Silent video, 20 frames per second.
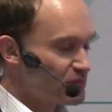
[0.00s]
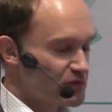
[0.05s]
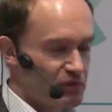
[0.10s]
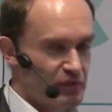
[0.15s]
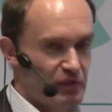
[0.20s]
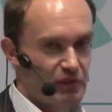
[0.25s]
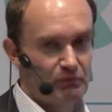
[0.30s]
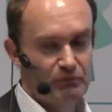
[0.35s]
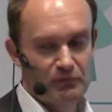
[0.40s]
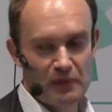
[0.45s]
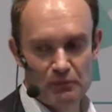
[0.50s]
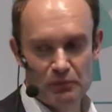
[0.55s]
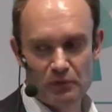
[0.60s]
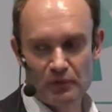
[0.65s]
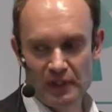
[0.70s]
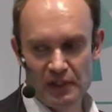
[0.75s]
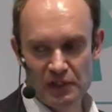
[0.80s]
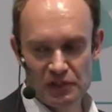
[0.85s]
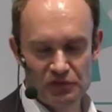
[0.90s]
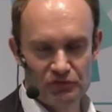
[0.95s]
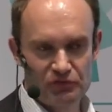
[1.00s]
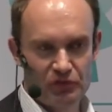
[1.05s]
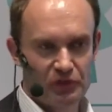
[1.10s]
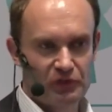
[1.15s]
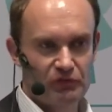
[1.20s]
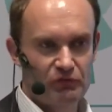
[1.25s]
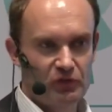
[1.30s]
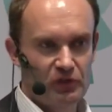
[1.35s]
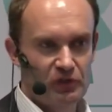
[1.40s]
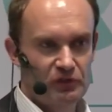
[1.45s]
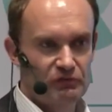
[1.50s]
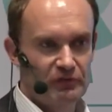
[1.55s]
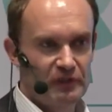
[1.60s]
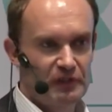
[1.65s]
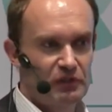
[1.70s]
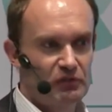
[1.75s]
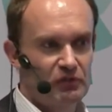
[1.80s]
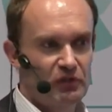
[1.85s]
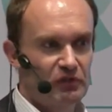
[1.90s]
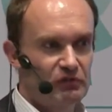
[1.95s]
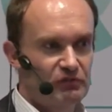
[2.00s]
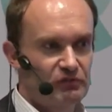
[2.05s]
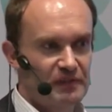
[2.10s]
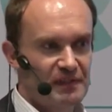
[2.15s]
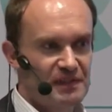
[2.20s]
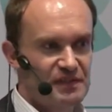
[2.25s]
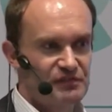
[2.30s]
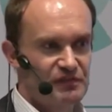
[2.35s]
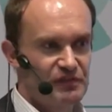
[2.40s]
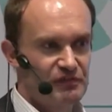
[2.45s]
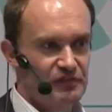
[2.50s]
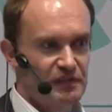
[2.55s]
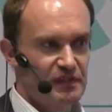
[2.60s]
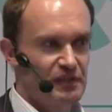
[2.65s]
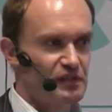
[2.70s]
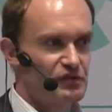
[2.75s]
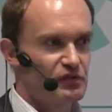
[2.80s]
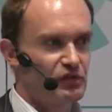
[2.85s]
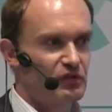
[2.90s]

So the preparation for the World Radio Conference 15 is